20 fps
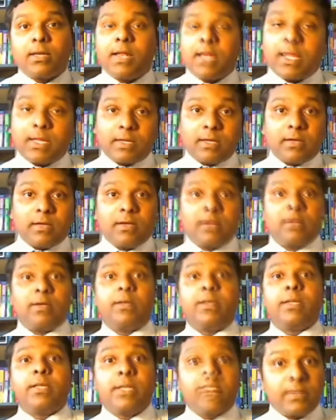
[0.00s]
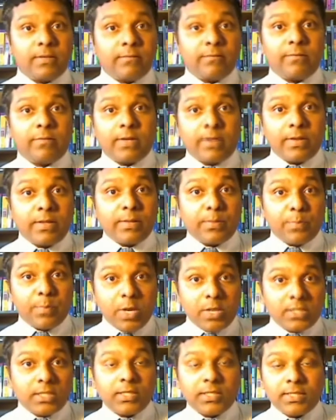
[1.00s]
Like uh, in if, and the
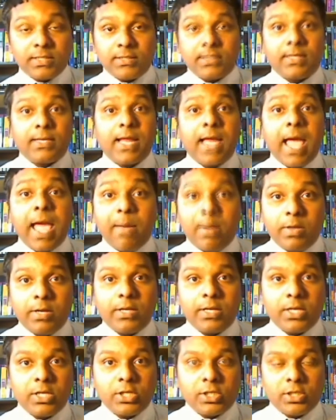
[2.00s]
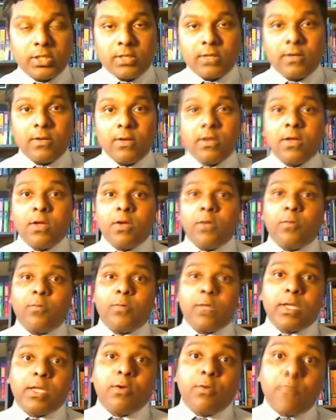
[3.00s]
patient is in rehabilitation,
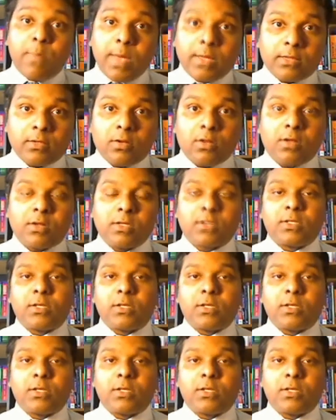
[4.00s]
we give methadone.